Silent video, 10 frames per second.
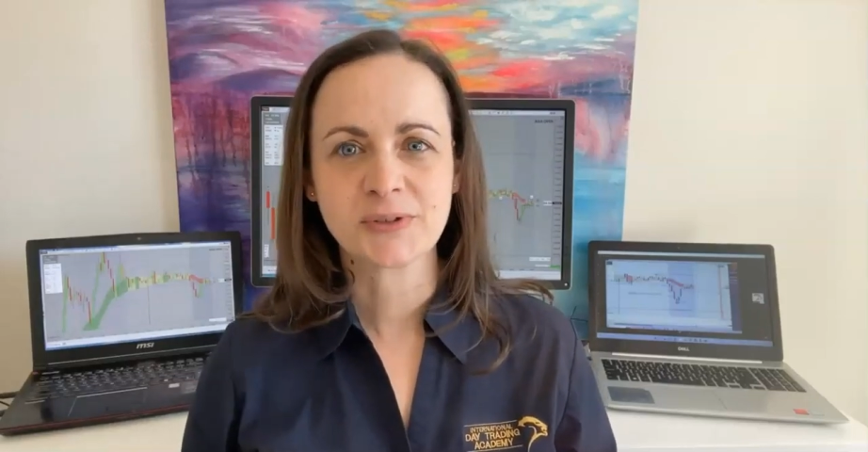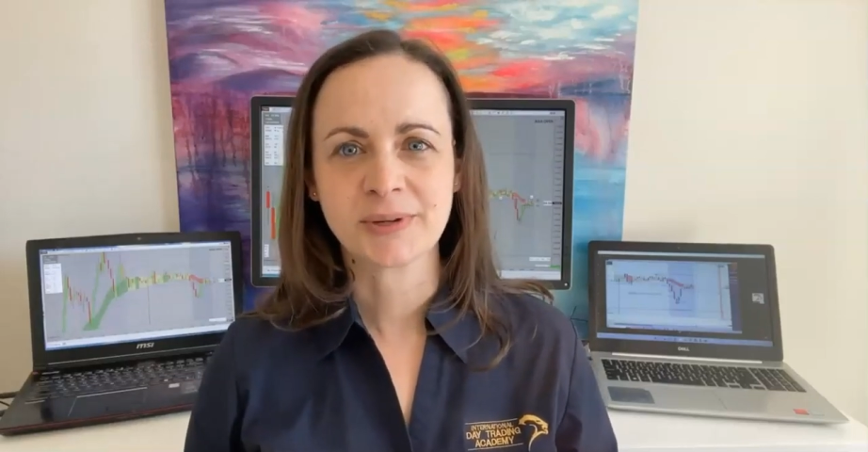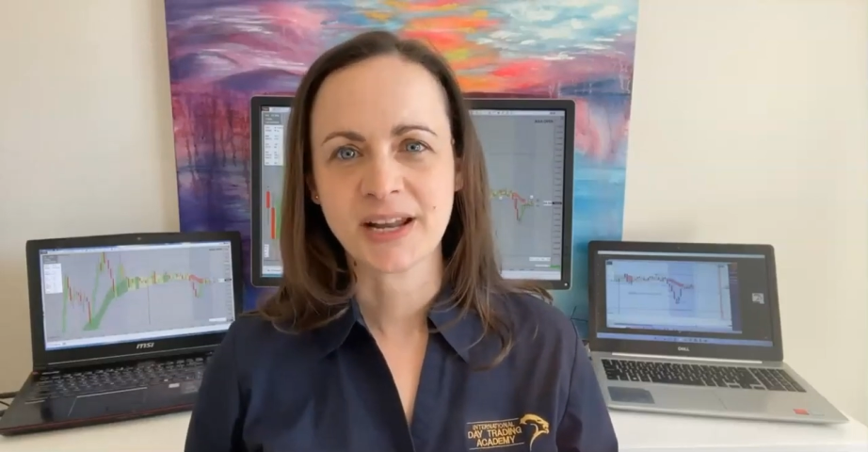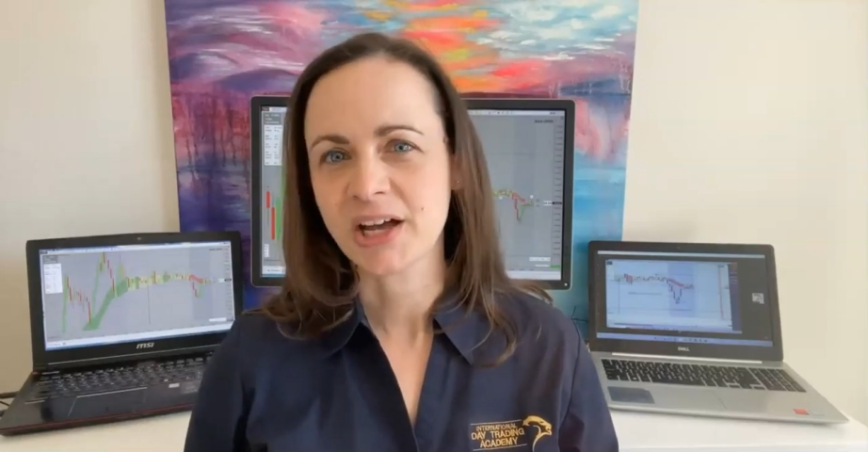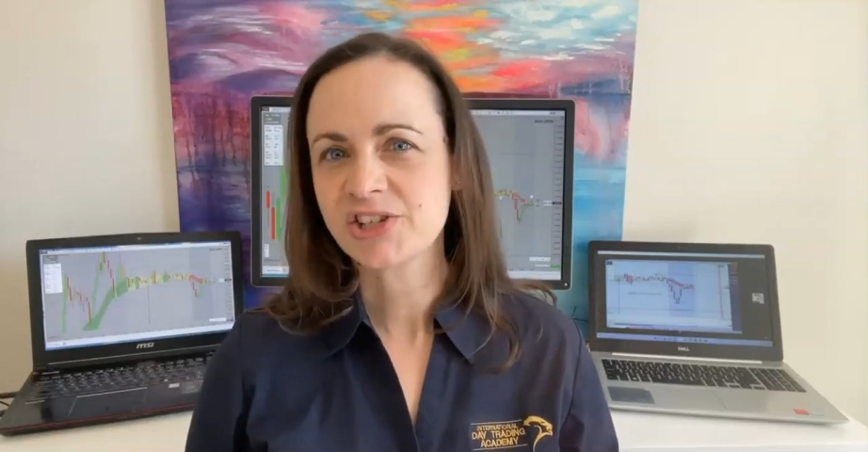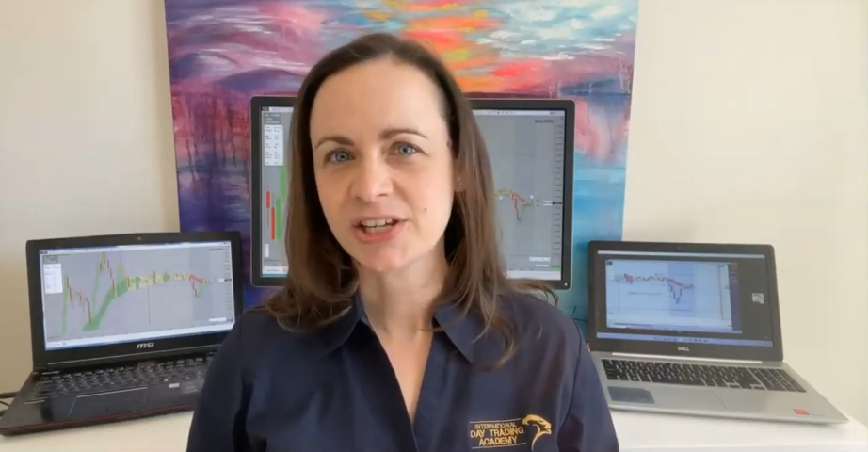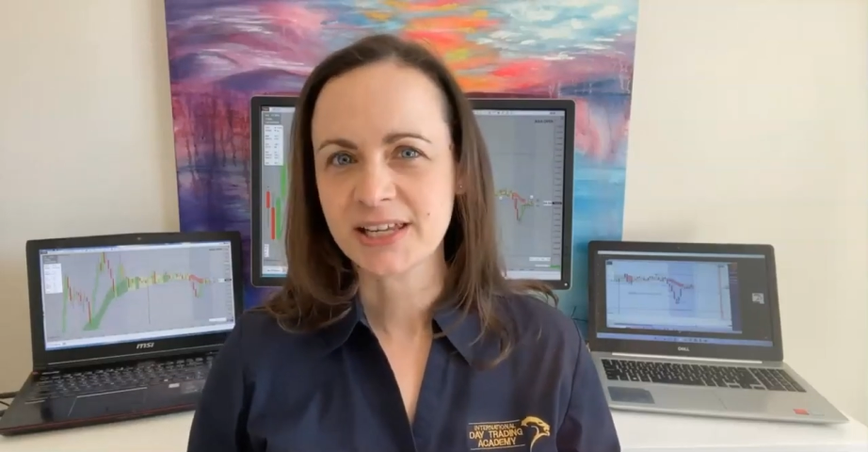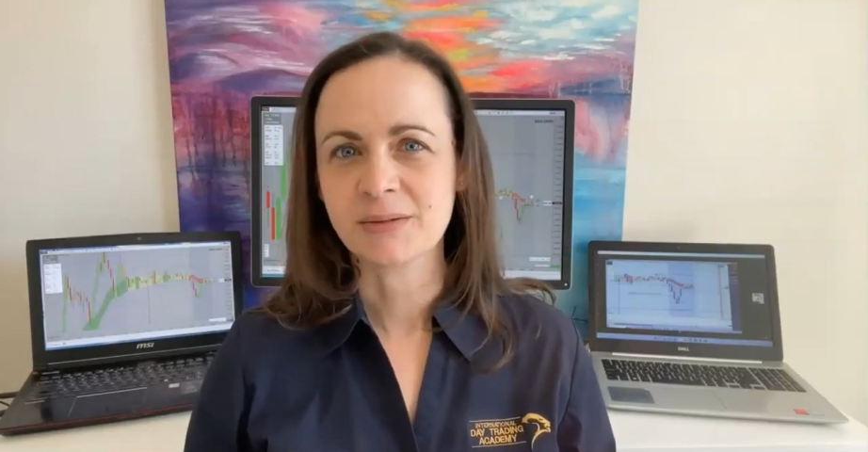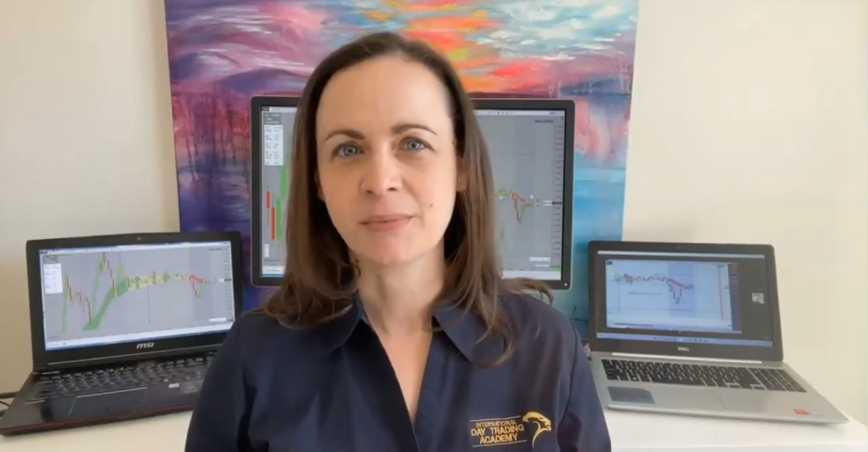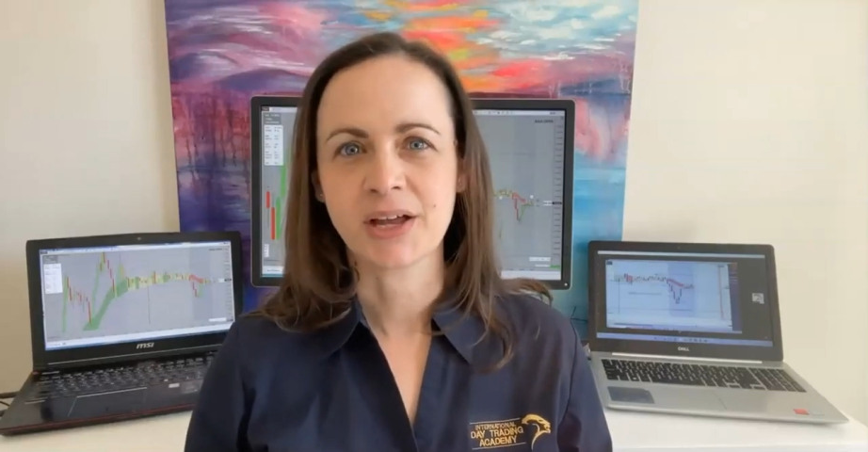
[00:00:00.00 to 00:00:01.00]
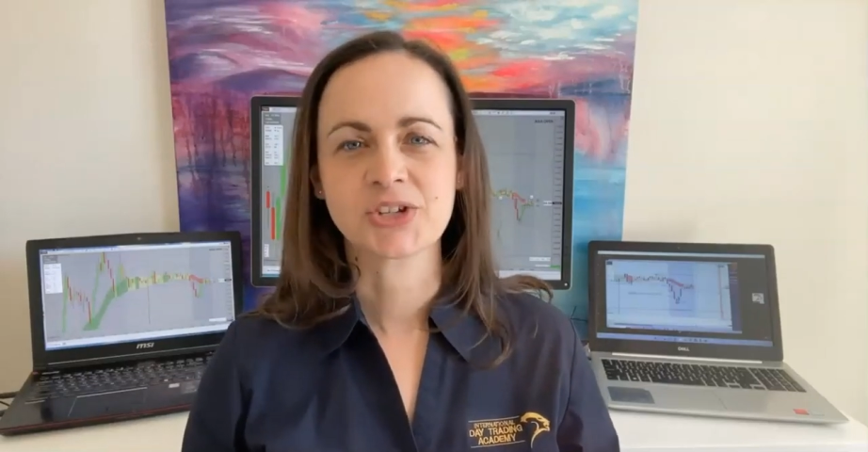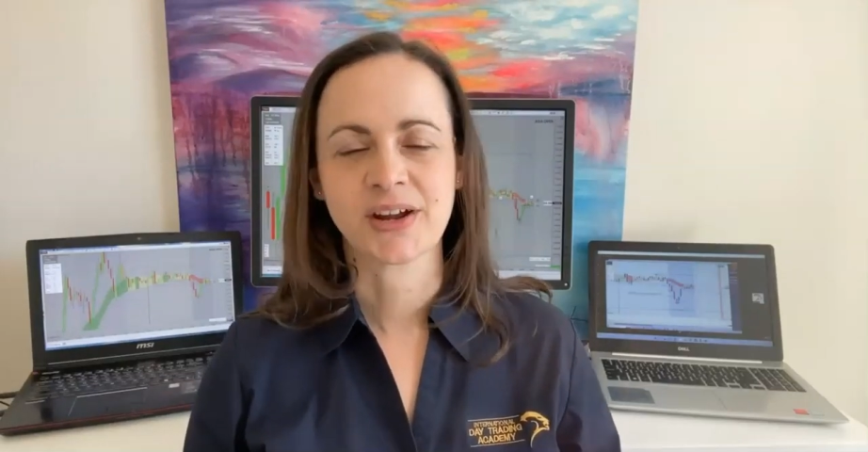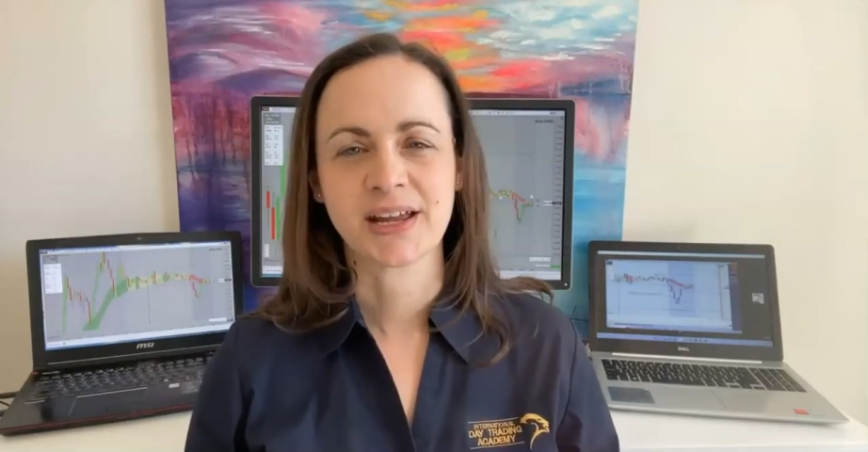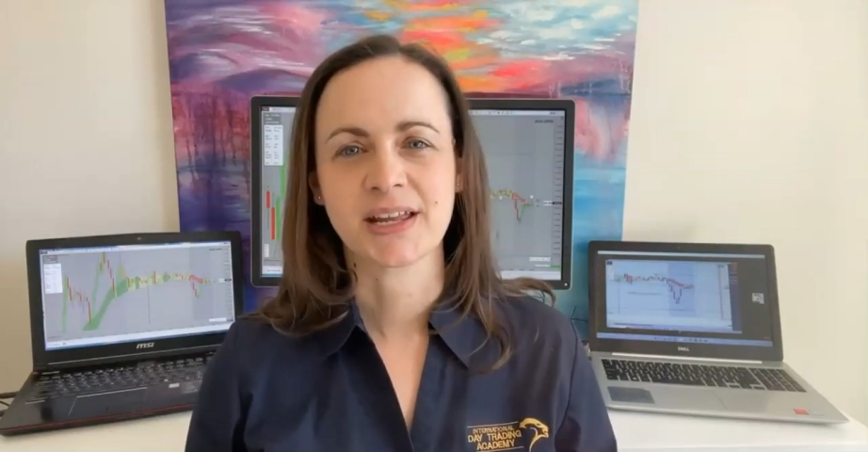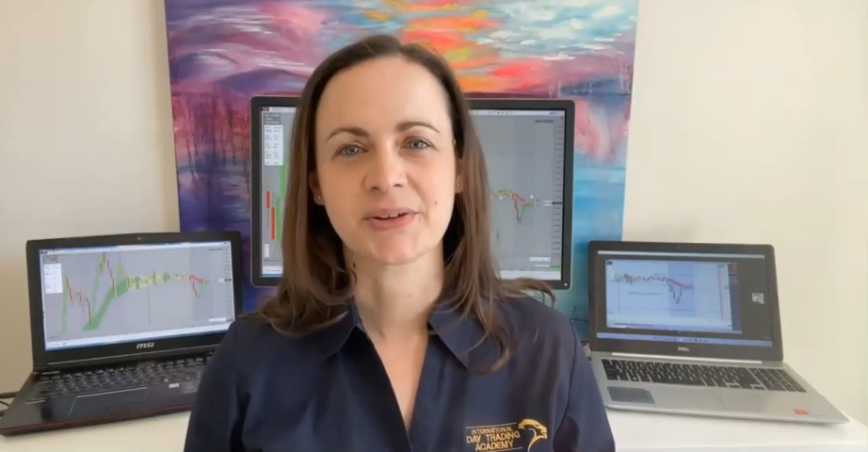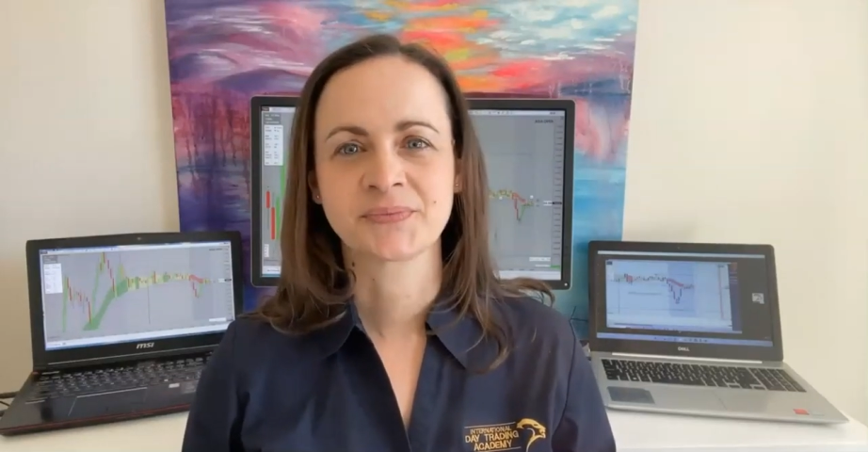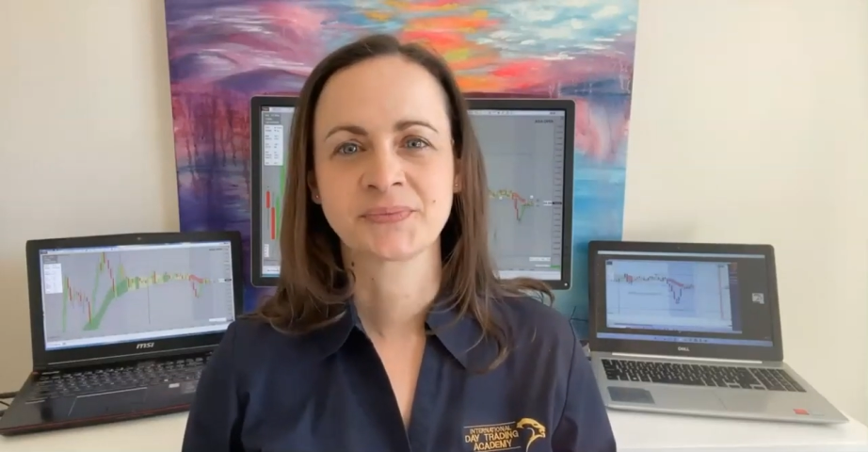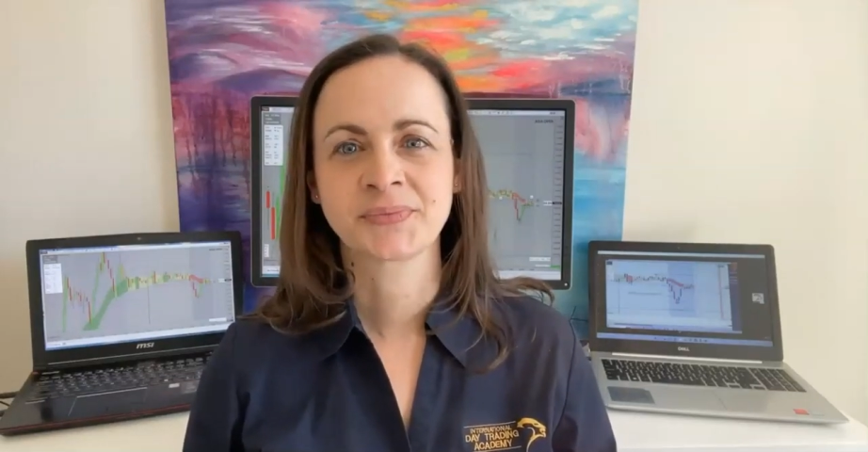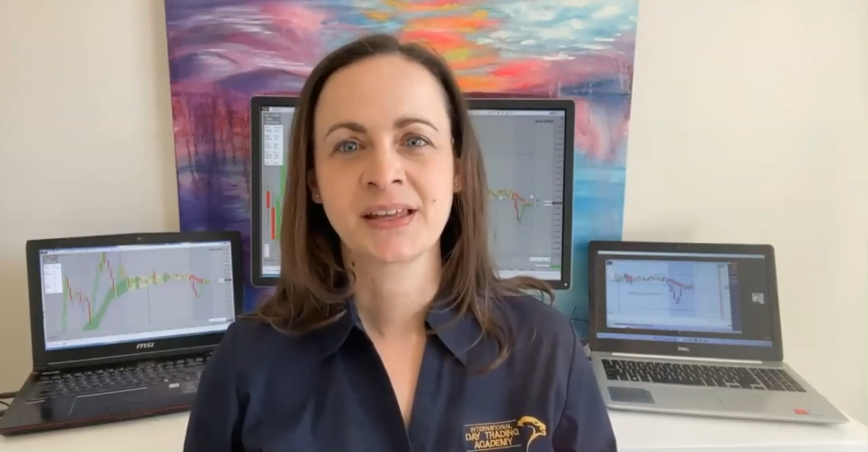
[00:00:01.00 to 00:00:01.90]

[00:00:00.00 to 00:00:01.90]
Fibonacci in my trading.